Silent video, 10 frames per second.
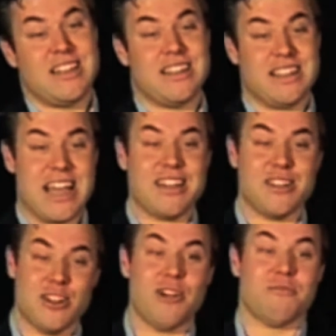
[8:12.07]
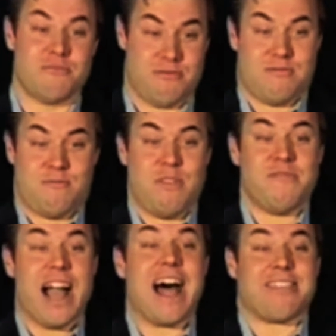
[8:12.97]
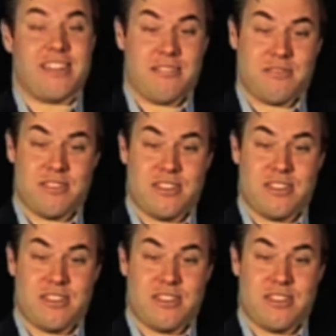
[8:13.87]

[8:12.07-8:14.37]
that we've got the